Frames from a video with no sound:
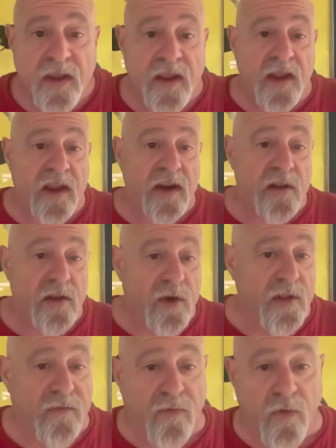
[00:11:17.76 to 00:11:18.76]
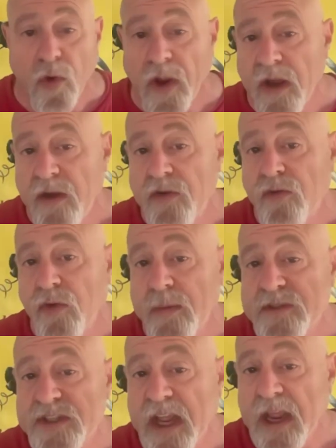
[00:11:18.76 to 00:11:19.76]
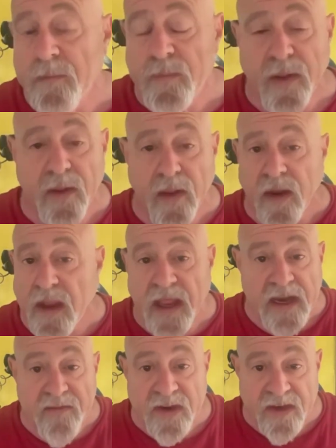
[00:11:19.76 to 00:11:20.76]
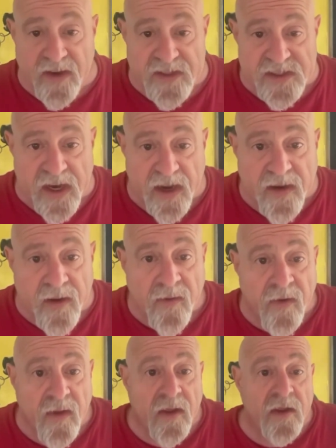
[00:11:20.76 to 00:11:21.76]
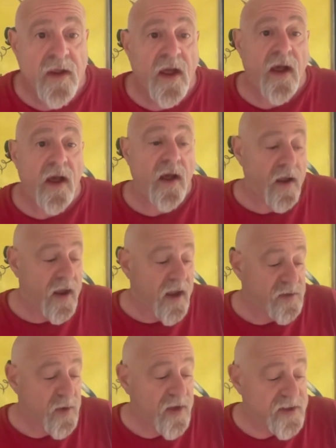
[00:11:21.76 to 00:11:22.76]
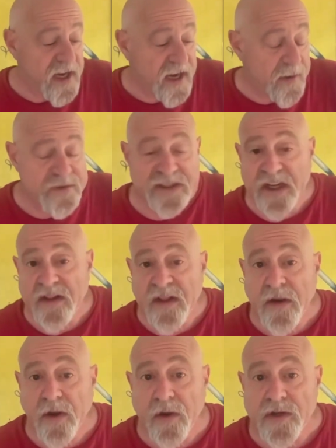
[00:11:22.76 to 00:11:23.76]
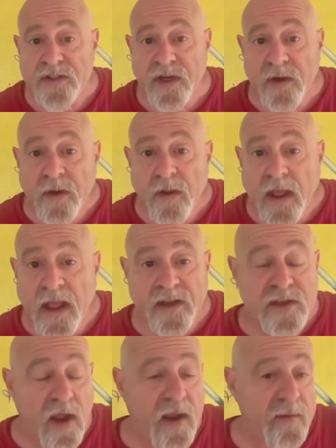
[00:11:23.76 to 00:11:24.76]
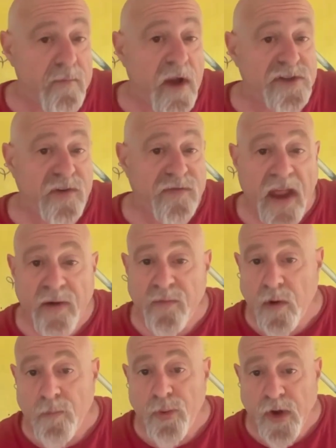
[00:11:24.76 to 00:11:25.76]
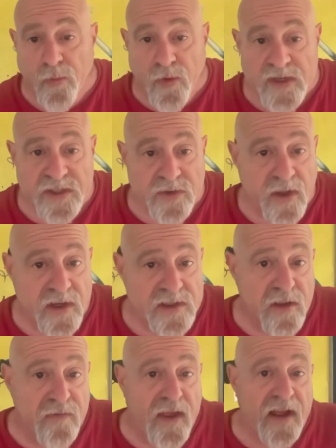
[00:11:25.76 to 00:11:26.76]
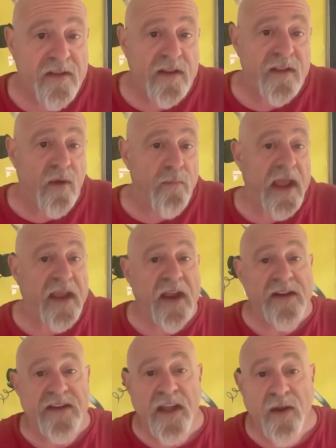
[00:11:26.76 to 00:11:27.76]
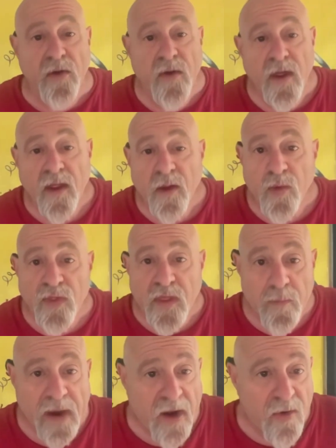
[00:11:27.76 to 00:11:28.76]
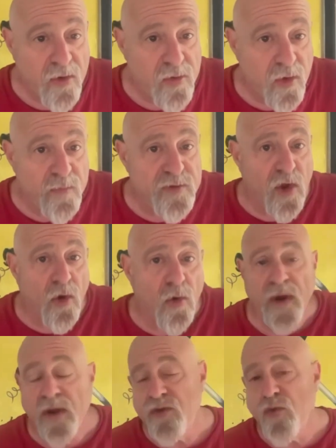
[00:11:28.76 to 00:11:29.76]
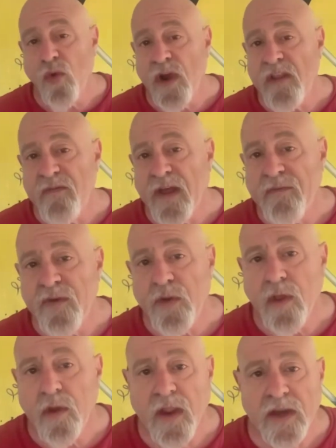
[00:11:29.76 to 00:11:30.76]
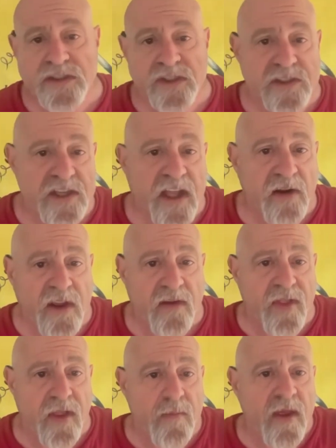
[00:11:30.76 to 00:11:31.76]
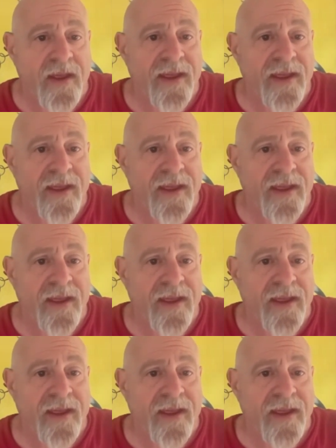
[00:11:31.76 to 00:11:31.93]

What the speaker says: including The Void, Dreamscape, and even Disney, as well as AMC Theaters, and much of that pretty recently. So the fact that they're making a deal with the Apparel Group to open 25 new locations, that'll give them